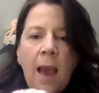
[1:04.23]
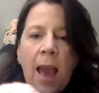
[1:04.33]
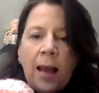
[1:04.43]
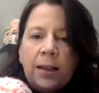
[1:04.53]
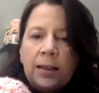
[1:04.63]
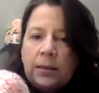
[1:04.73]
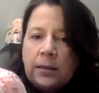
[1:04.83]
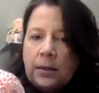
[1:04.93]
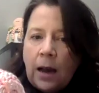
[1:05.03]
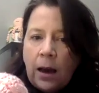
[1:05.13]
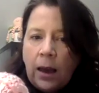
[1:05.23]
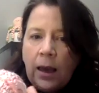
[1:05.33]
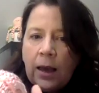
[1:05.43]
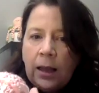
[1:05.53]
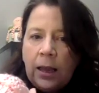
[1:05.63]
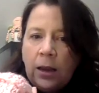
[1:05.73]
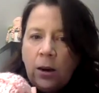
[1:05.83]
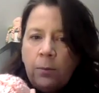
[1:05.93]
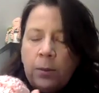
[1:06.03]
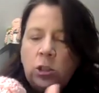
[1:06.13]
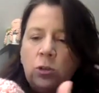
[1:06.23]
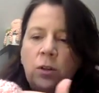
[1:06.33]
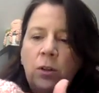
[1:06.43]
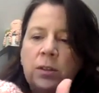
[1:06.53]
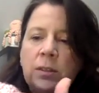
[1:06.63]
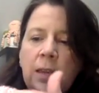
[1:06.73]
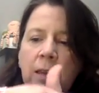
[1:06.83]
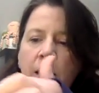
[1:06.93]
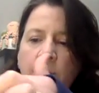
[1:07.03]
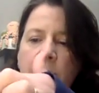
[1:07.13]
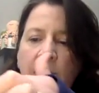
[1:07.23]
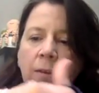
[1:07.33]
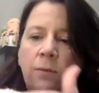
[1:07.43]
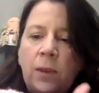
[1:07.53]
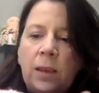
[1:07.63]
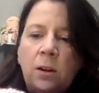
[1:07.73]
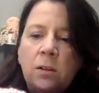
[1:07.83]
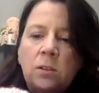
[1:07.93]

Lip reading: had it stuck in here, but you'll notice it comes out of here.